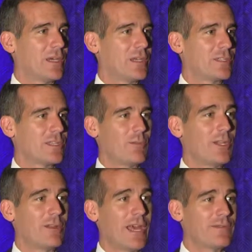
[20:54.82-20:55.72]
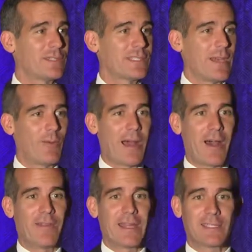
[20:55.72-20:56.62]
so that we don't have to say,
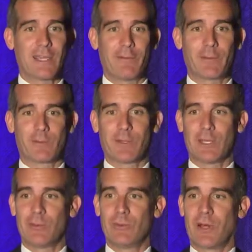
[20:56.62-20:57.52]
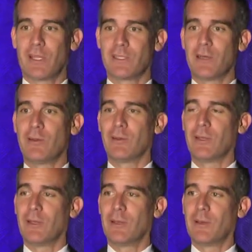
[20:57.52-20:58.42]
wow, that stuff was really cool on its own,
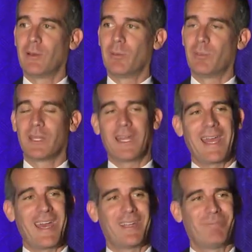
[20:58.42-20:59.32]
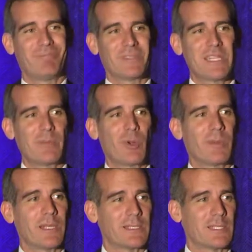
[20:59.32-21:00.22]
but that I had 10 more
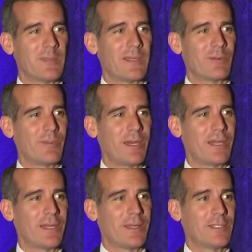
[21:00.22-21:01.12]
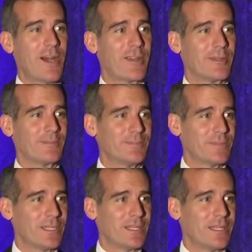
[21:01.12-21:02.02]
minutes to spend with my daughter.
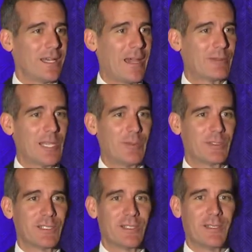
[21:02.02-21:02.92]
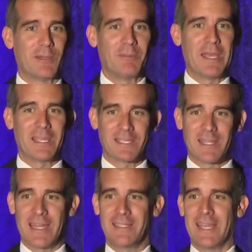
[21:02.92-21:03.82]
I was able to make it to
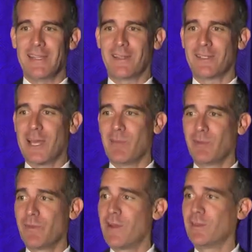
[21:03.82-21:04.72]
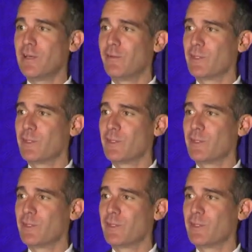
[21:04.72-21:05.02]
that date on time and fall in love with